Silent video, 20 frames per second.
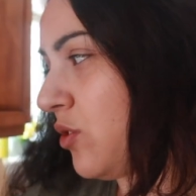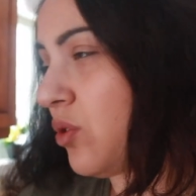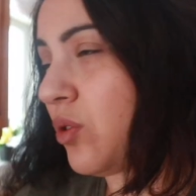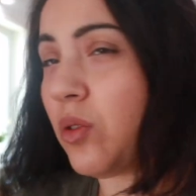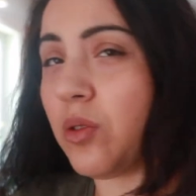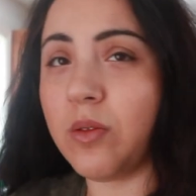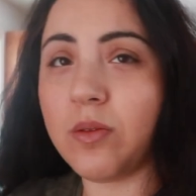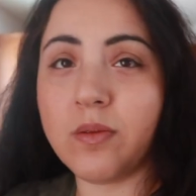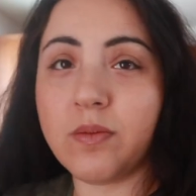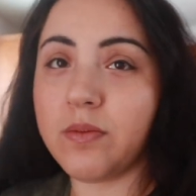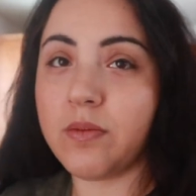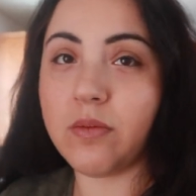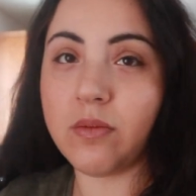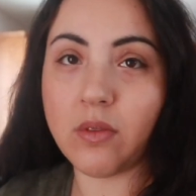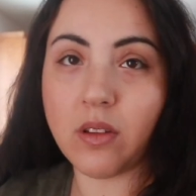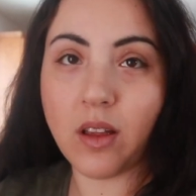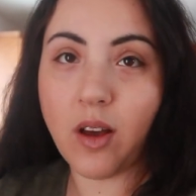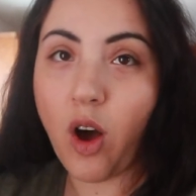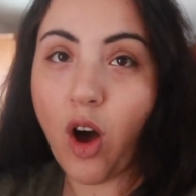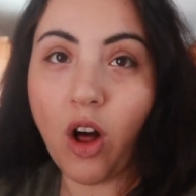do
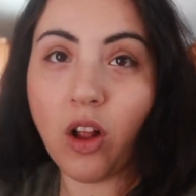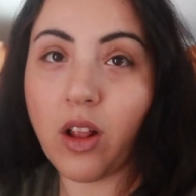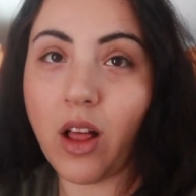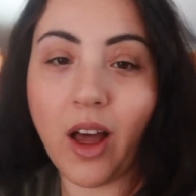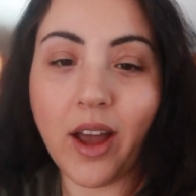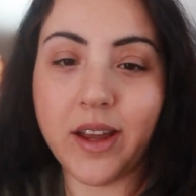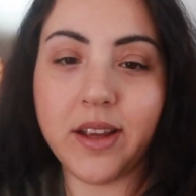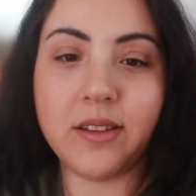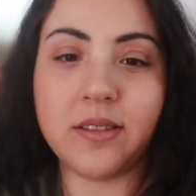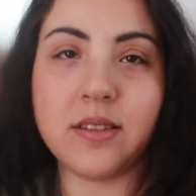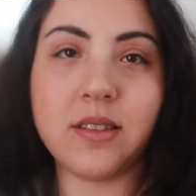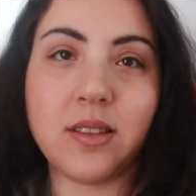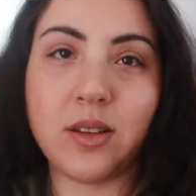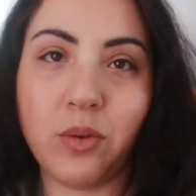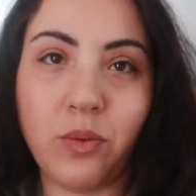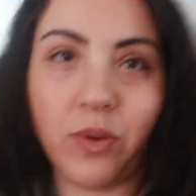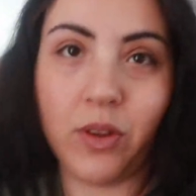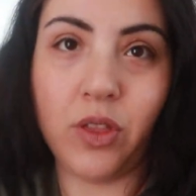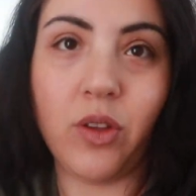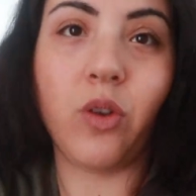all kinds
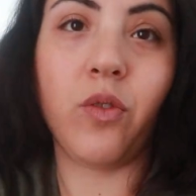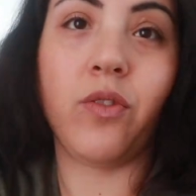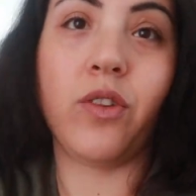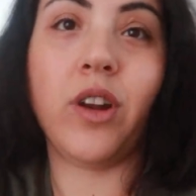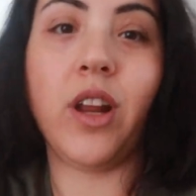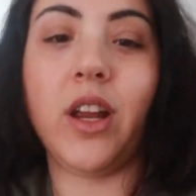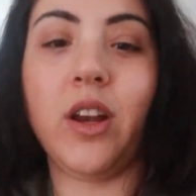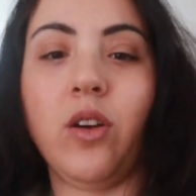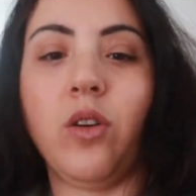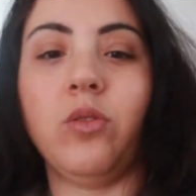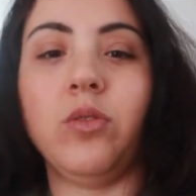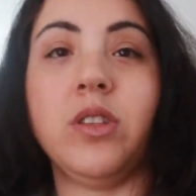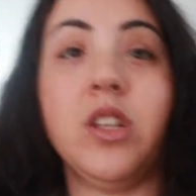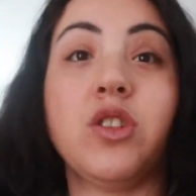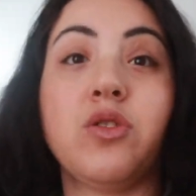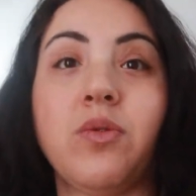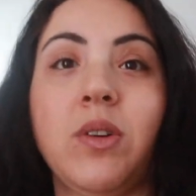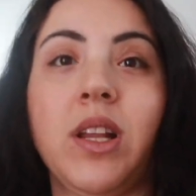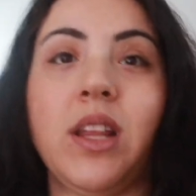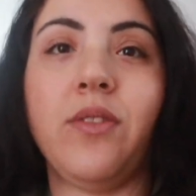with overnight oats.
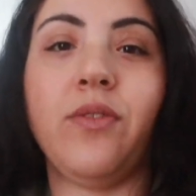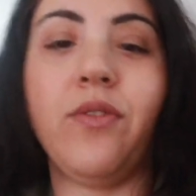It's really